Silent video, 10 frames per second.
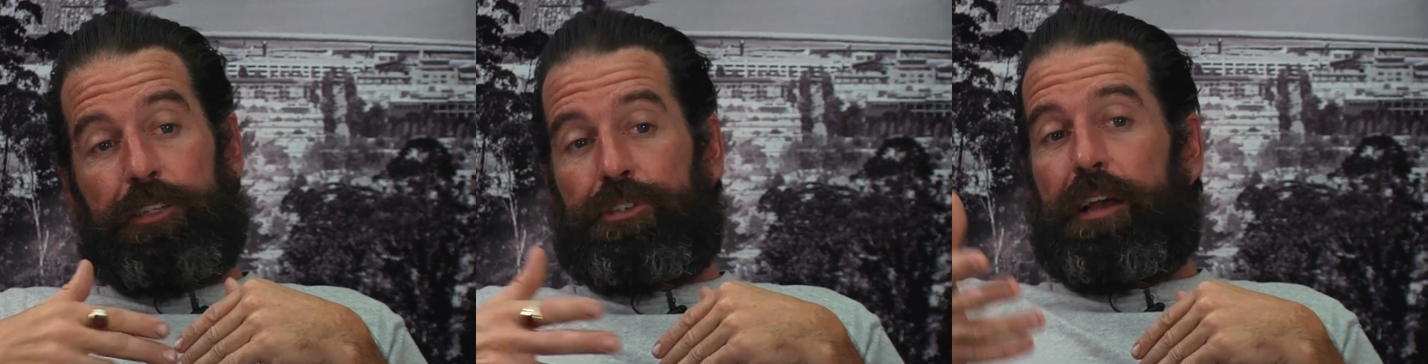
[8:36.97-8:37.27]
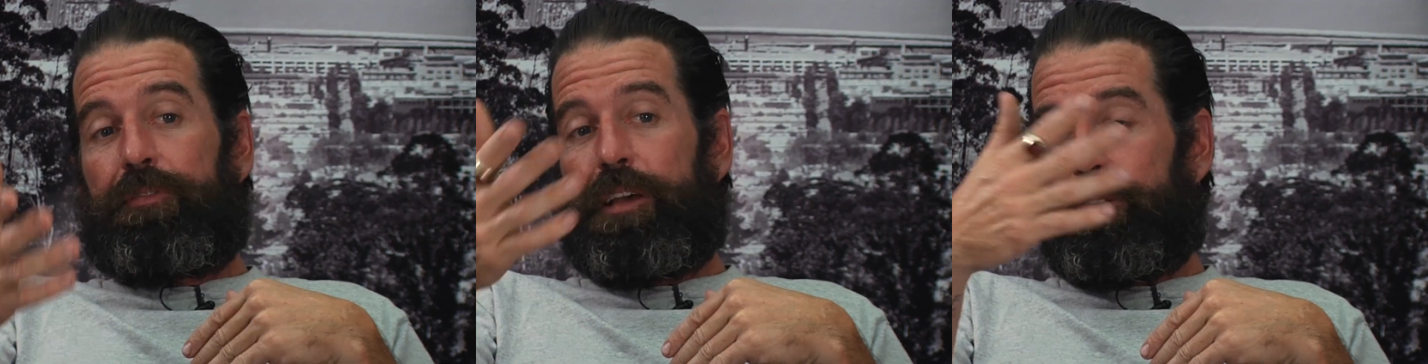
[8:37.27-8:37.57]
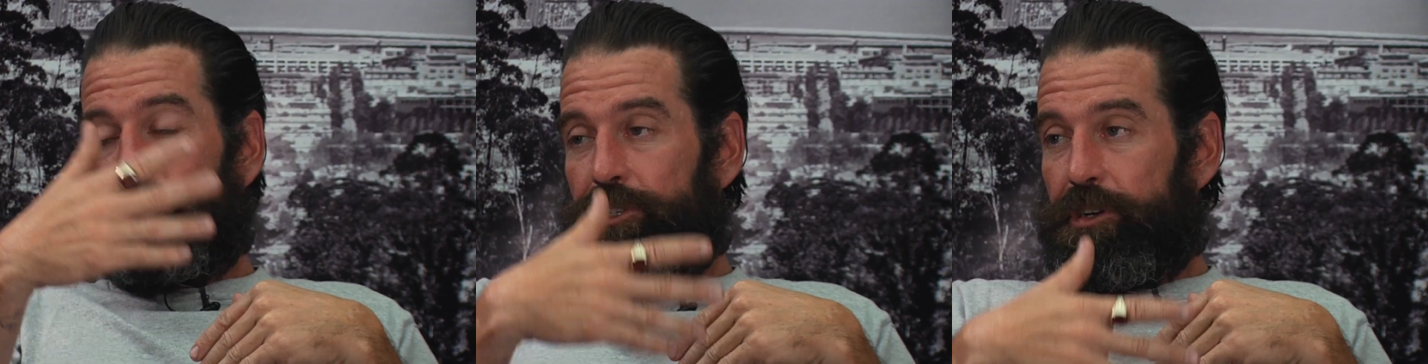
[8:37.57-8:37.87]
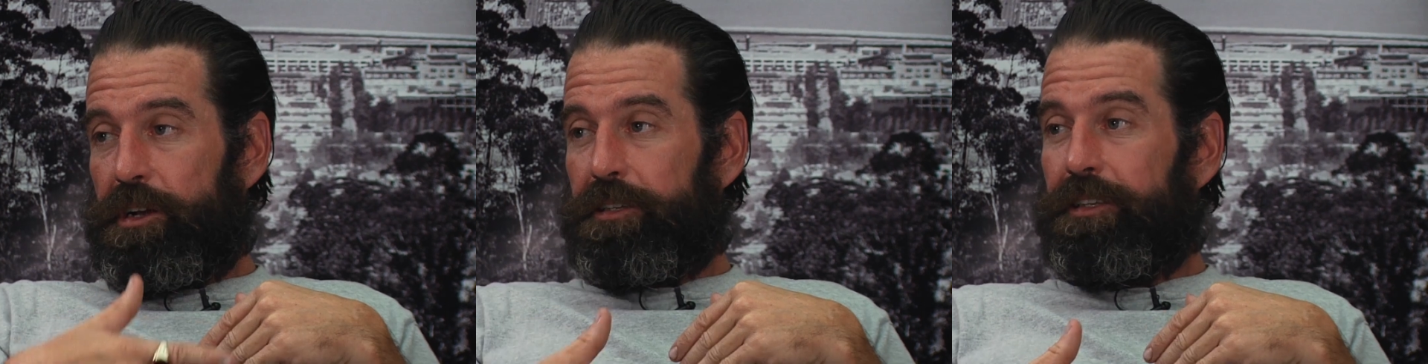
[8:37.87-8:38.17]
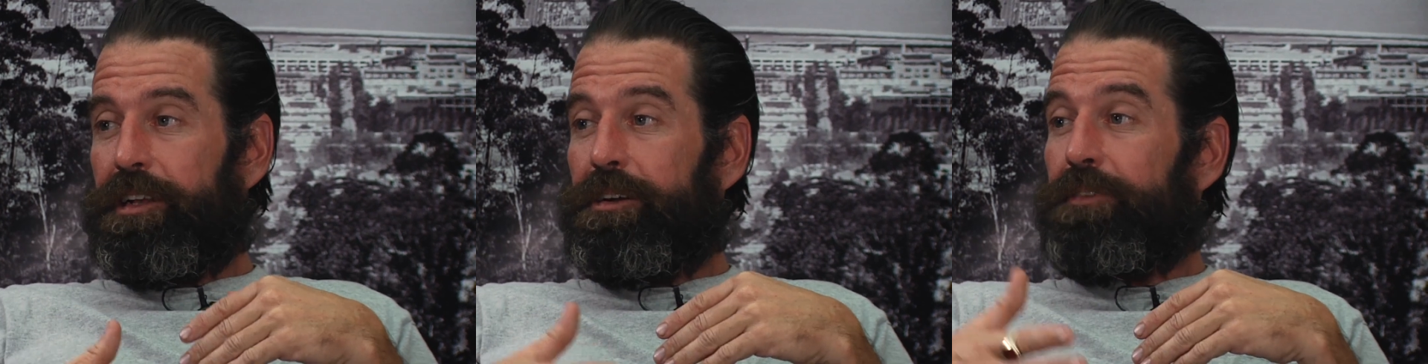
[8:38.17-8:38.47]
I drive that old truck,
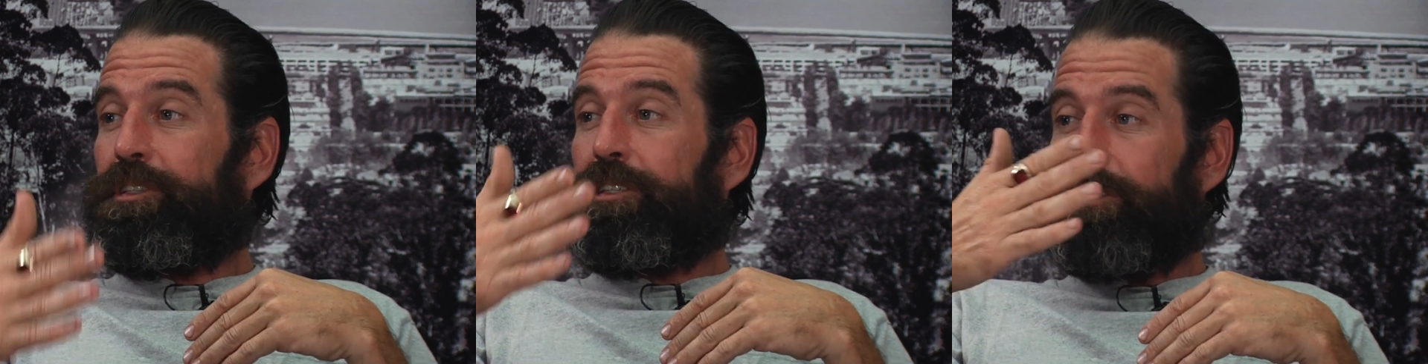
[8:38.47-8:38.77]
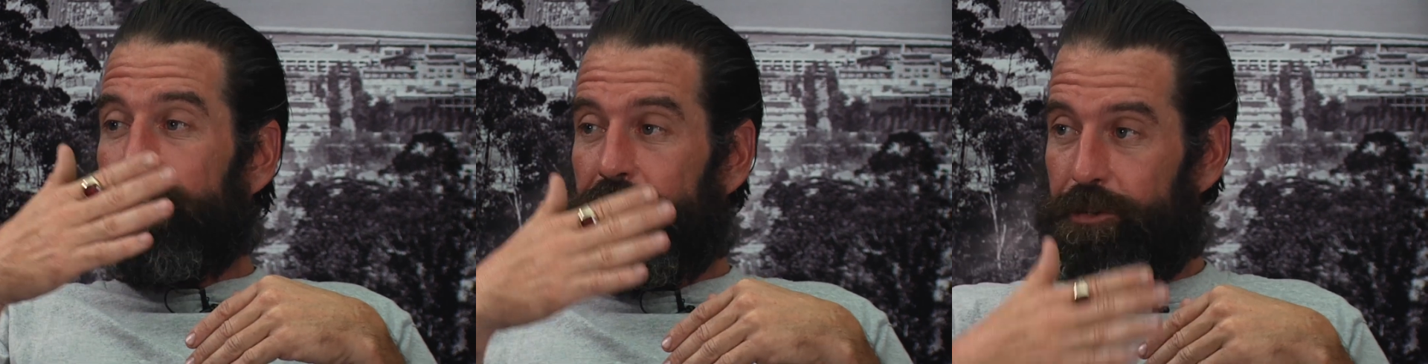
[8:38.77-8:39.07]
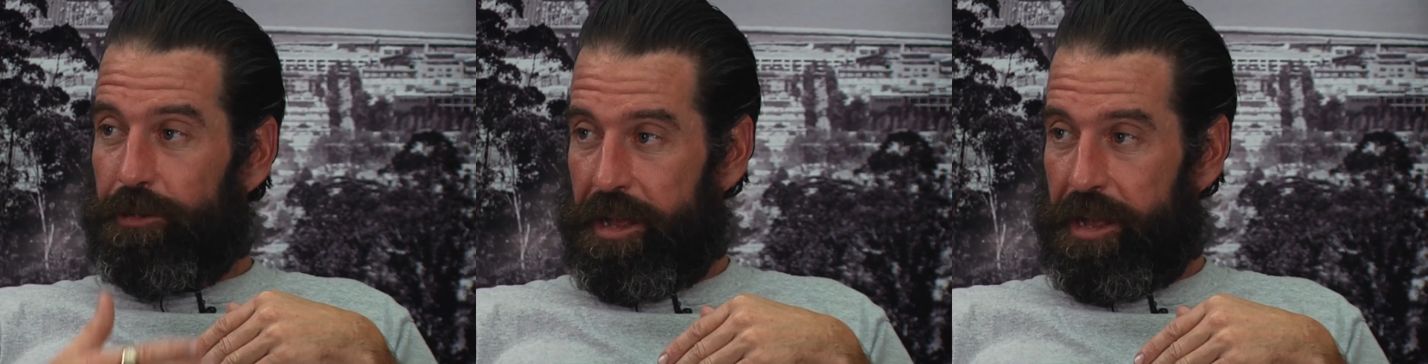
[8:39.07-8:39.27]
you know, I have to slow